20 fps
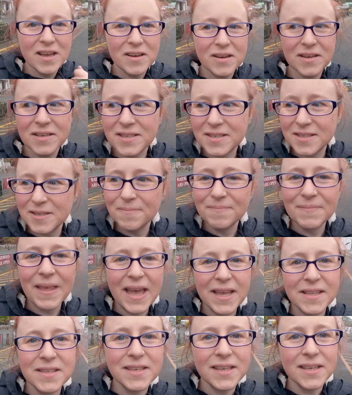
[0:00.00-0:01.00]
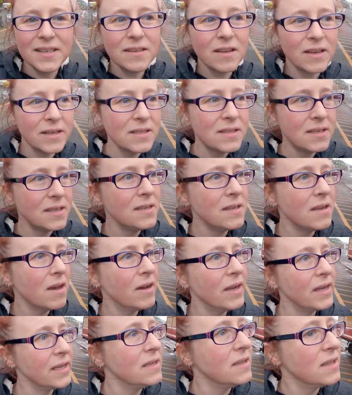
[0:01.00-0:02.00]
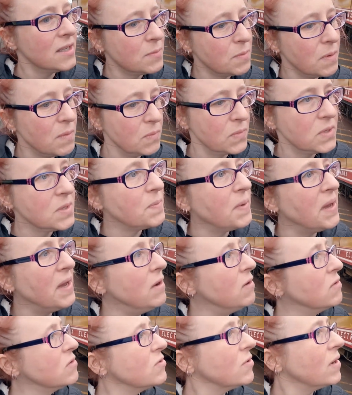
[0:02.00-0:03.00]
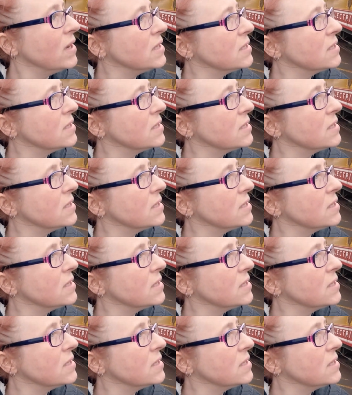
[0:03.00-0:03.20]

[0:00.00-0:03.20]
I asked, 1899 this one was built.